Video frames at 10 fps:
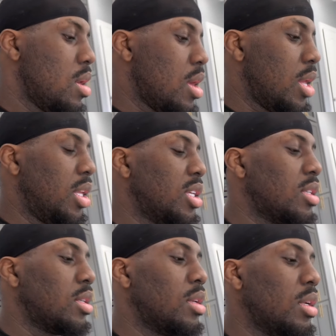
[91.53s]
And
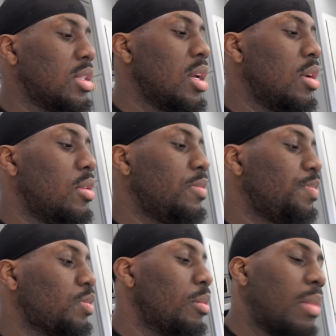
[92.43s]
these is good as hell.
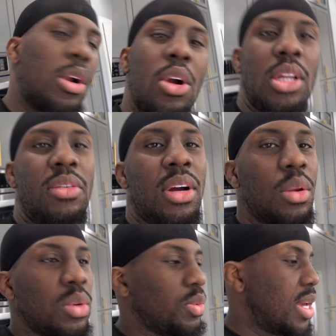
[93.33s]
My girl got the
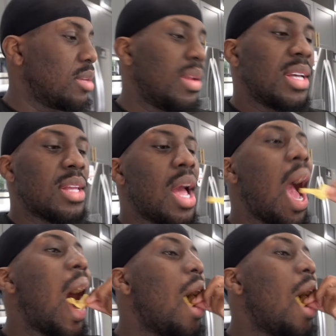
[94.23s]
regular ones. We had some last night.